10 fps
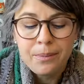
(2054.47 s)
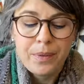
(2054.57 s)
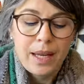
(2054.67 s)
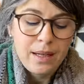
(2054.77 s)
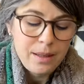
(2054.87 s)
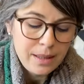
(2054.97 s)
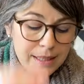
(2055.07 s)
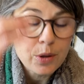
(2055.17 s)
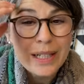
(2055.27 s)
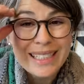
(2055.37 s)
Uh, and
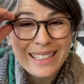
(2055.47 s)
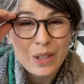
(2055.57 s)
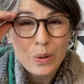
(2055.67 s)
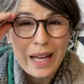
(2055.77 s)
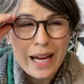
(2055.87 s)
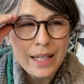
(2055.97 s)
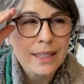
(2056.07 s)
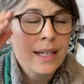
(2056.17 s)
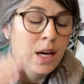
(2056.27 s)
so I did do that.